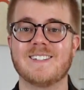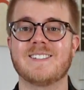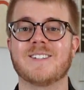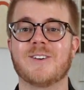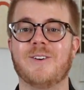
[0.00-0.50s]

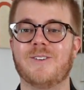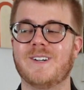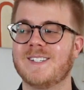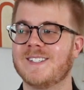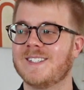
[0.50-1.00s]
It's a goal
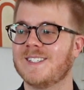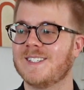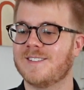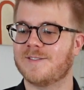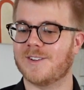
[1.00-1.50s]

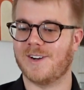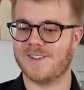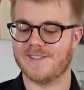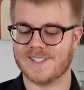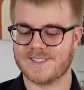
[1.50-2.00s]
for all
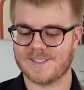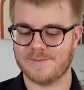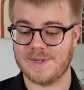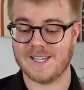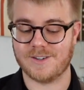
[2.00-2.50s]
of us,
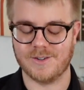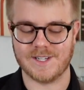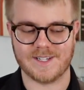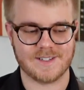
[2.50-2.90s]
me included.